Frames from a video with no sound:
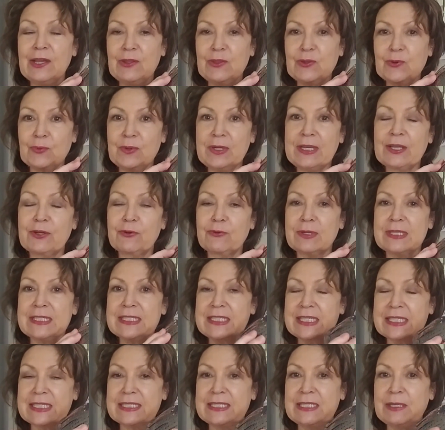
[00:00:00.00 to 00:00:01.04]

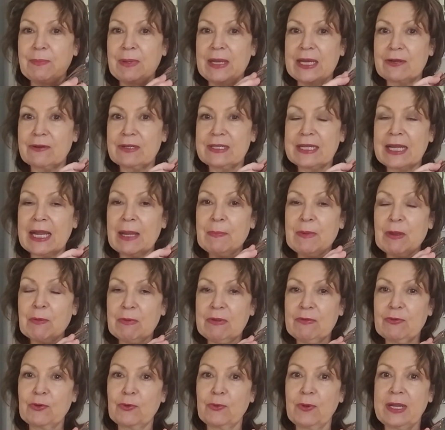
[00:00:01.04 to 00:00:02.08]
360 paradigm that
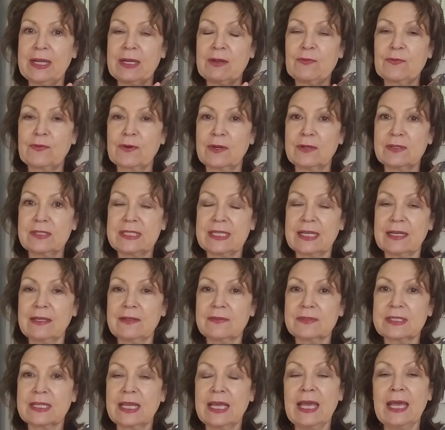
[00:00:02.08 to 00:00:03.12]
we've created for
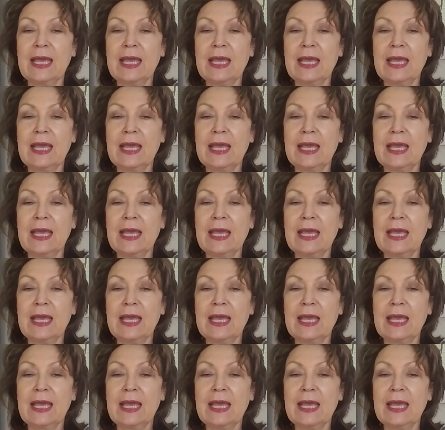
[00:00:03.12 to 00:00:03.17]
ourselves.